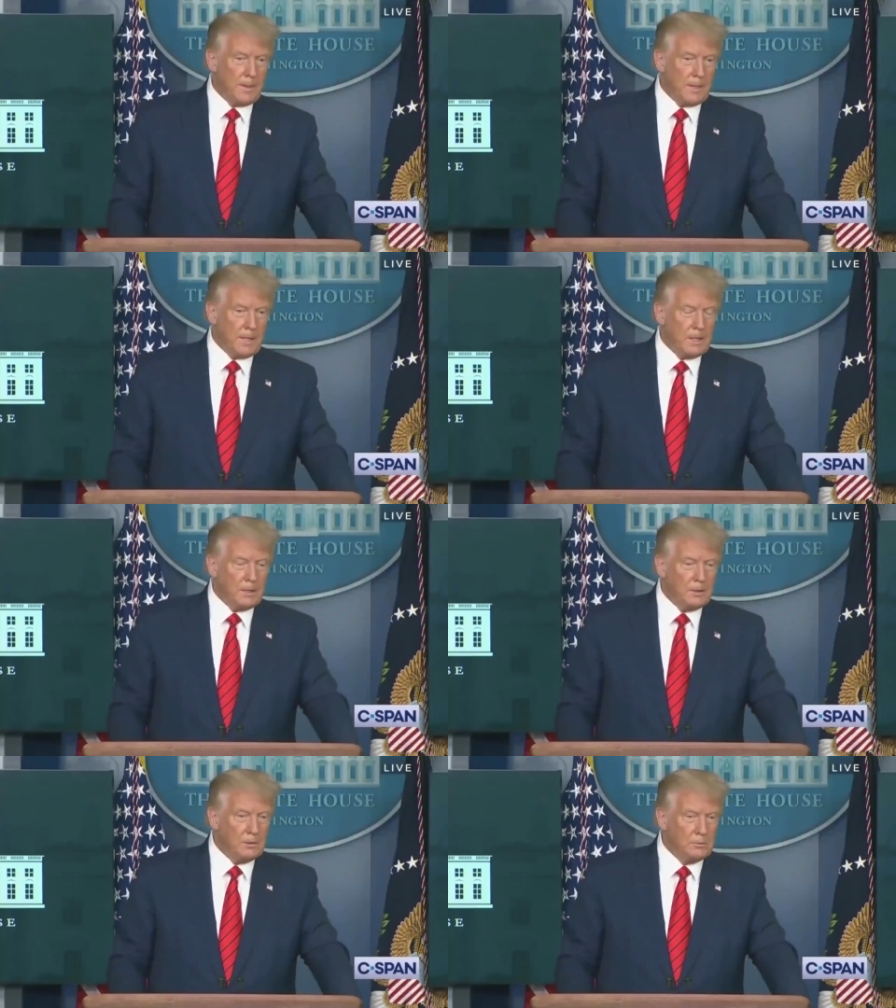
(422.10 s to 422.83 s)

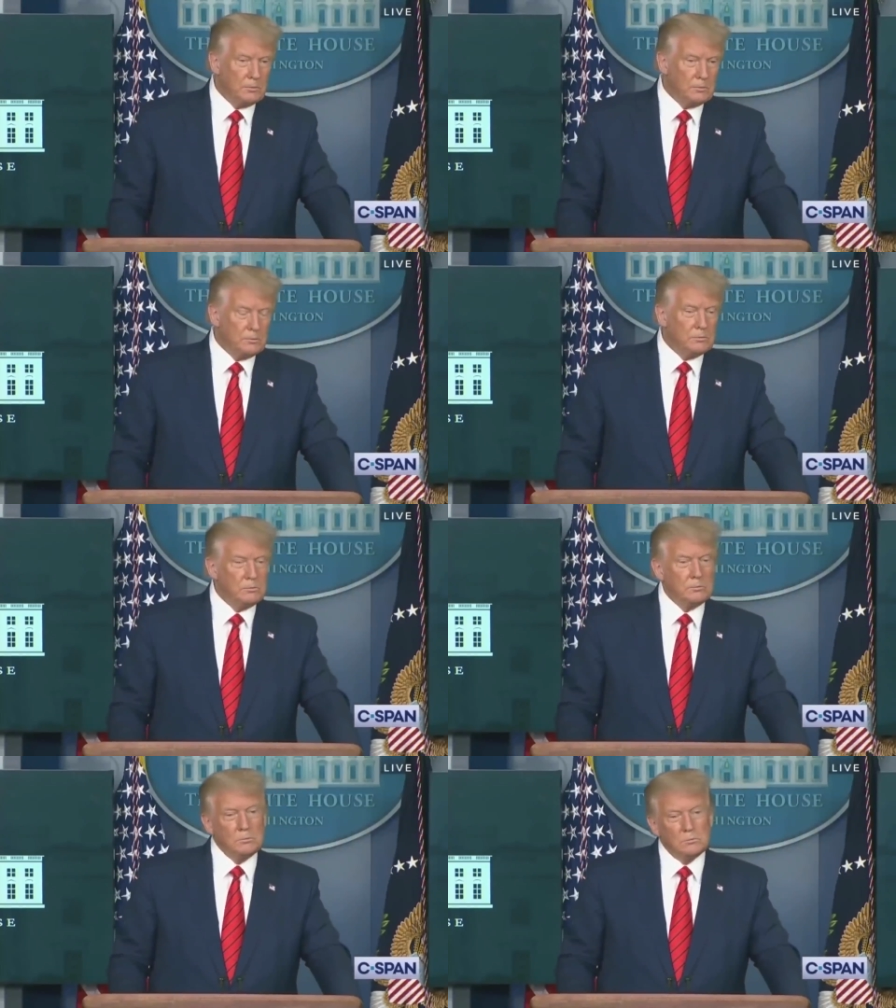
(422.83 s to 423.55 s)
actions of
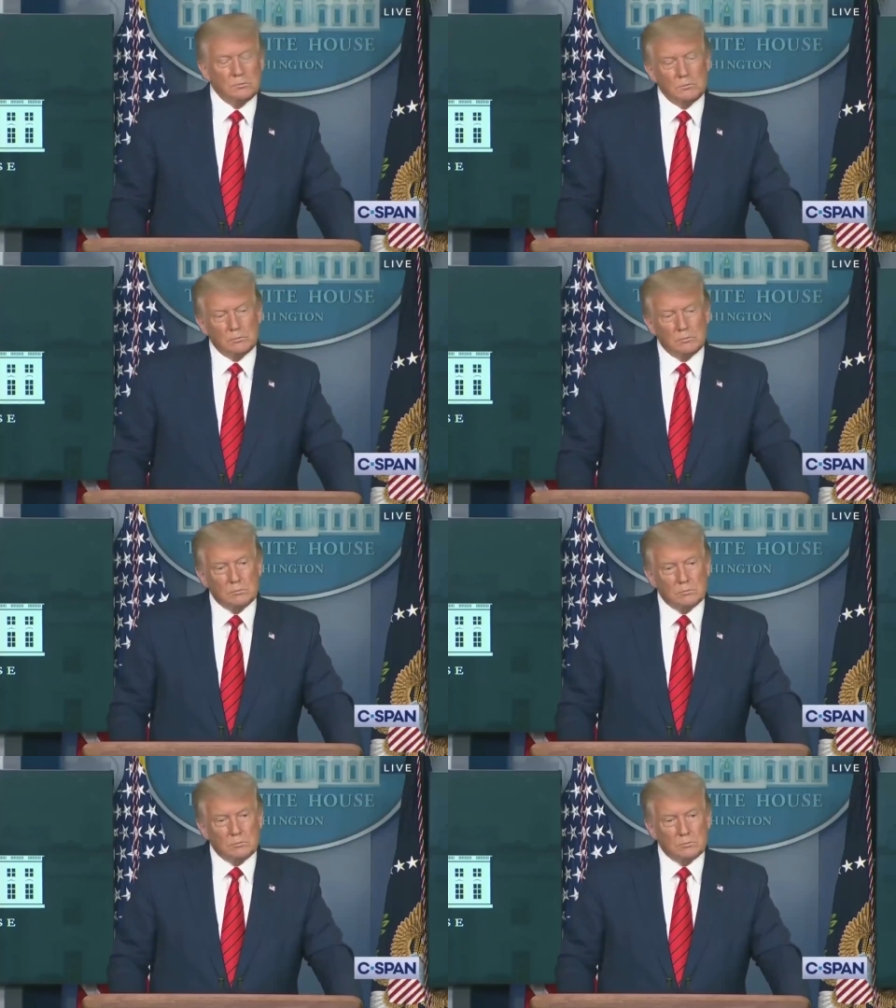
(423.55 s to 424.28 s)
vigilantes like Kyle
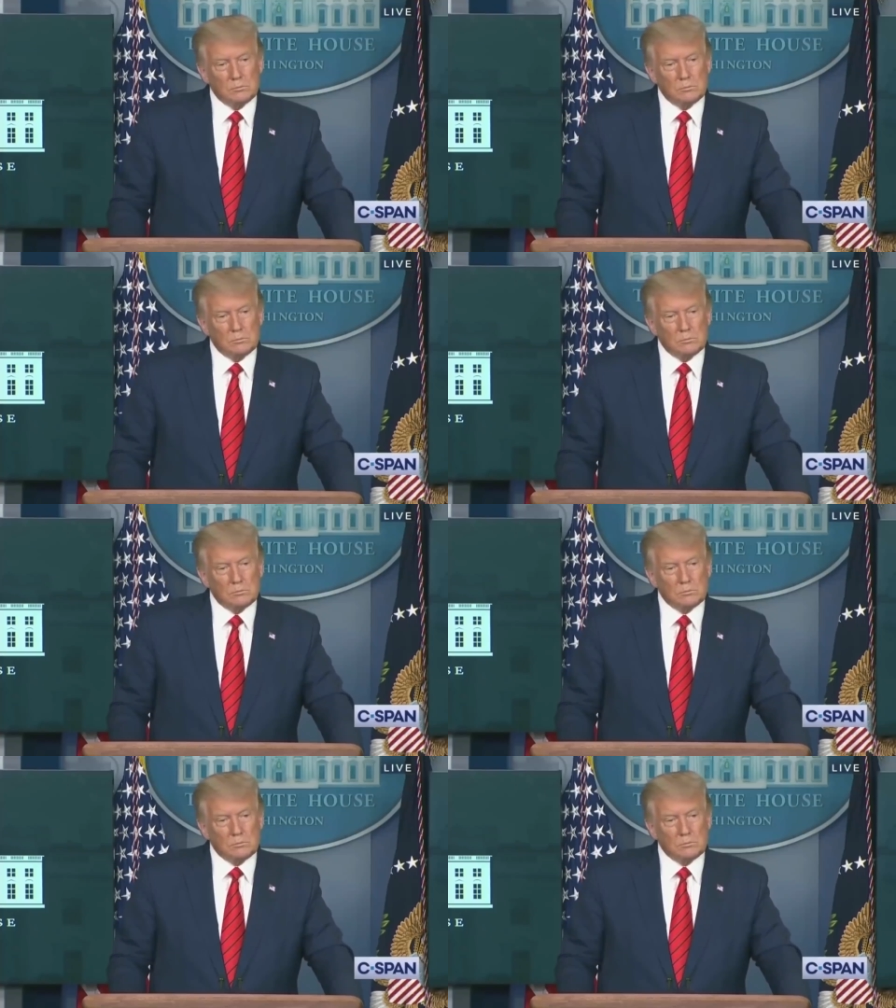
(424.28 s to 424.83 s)
Rittenhouse?